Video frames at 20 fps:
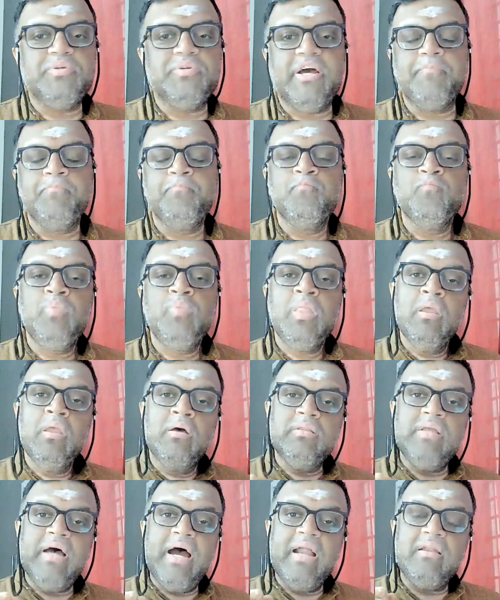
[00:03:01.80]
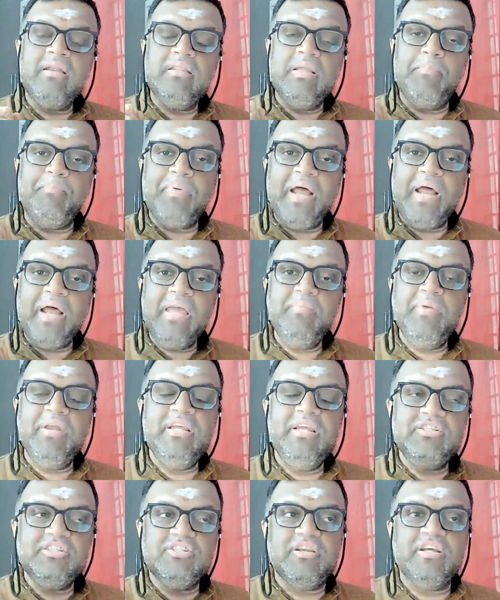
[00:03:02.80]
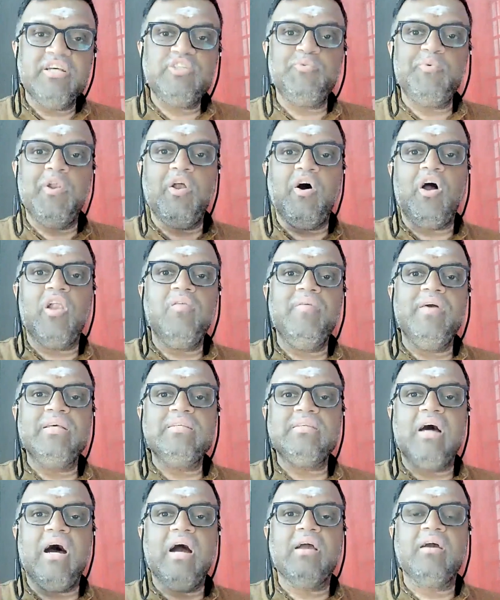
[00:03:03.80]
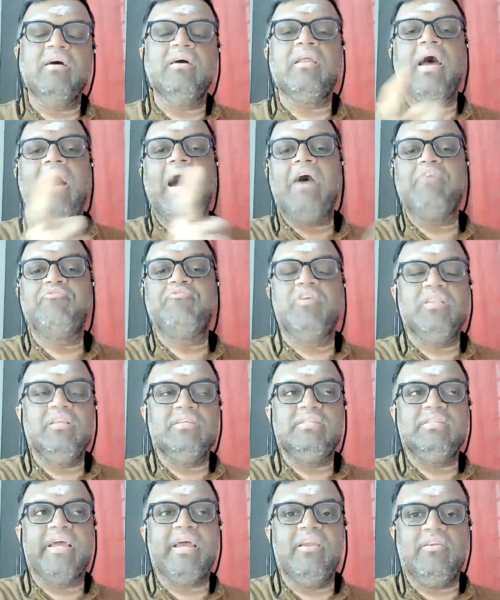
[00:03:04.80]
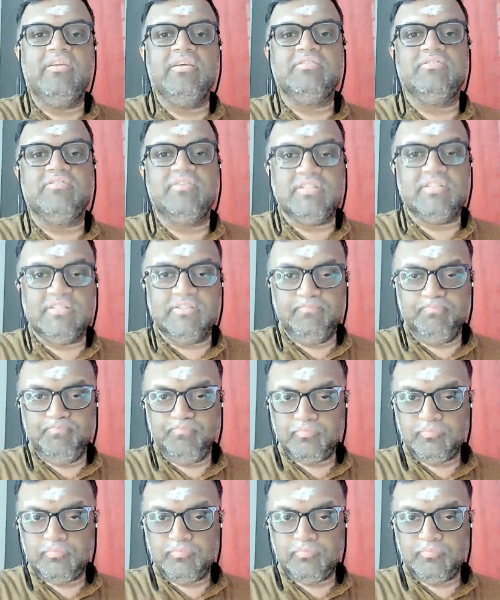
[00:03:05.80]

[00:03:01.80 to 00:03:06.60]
share, that the primary stress will always occur after the secondary stress.